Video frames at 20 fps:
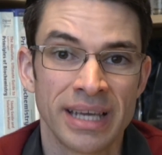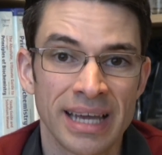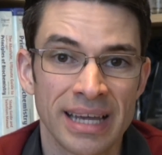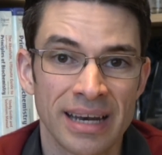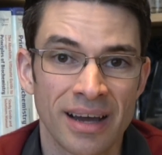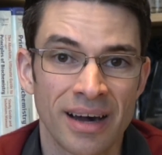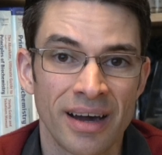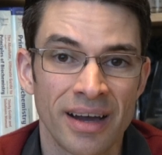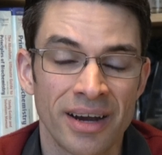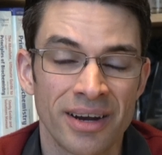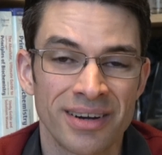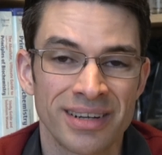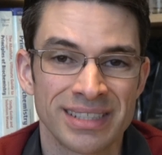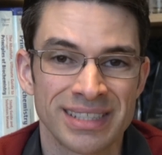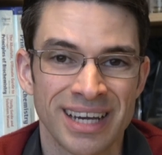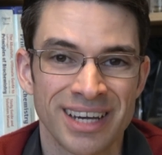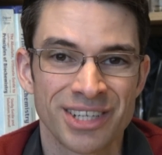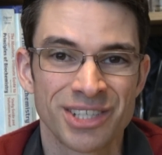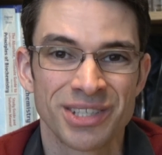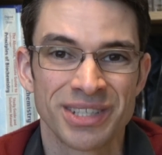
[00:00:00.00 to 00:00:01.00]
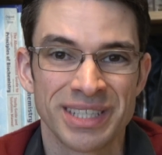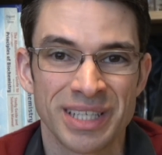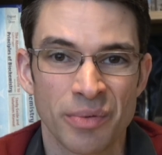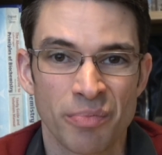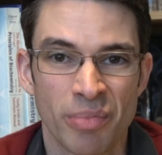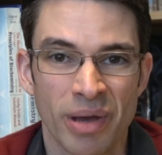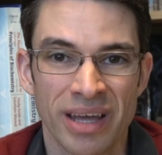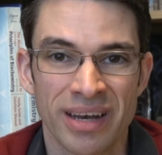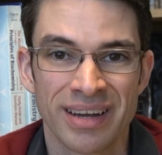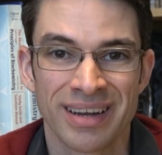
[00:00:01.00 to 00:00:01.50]
get hired is actually
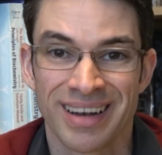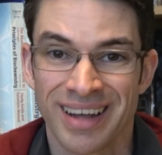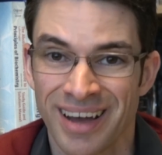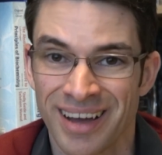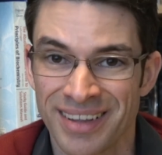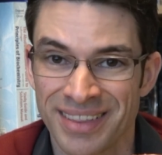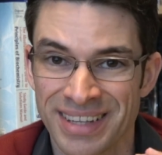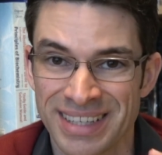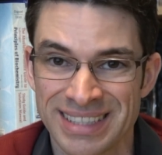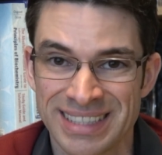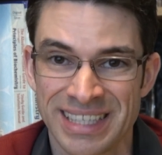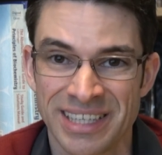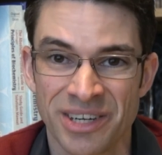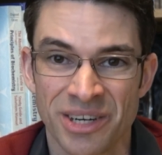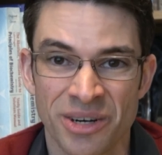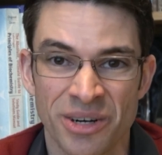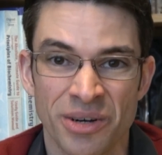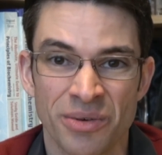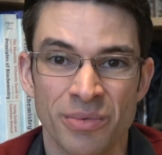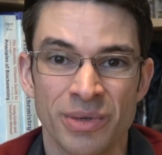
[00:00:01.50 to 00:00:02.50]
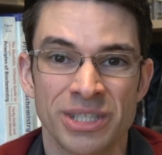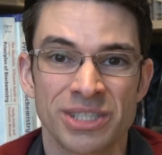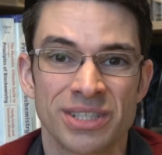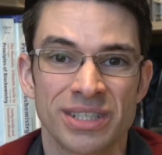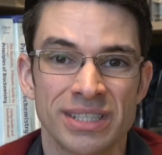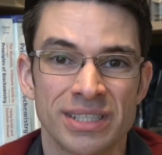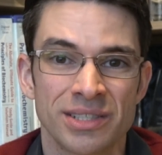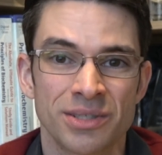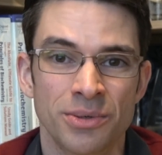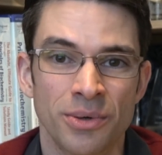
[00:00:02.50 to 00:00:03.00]
dependent on the tier at which
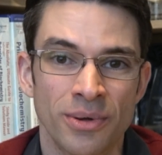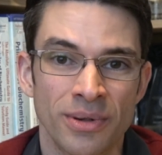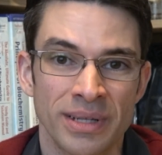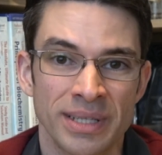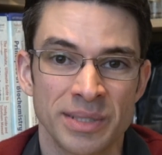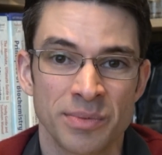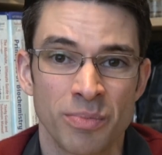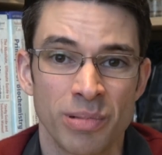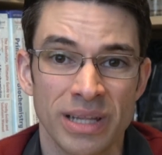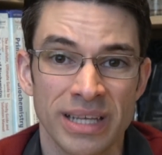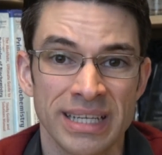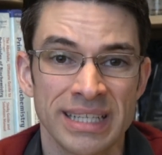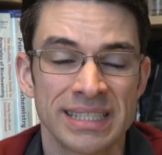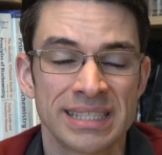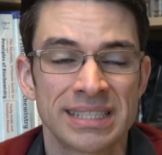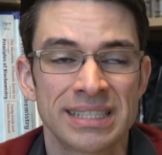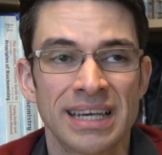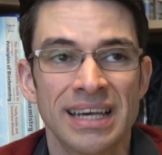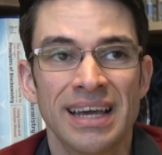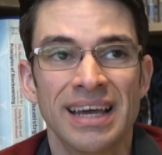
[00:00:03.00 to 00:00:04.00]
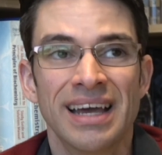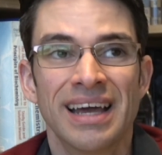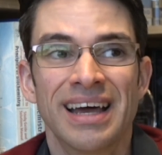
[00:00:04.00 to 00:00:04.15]
the school is placed.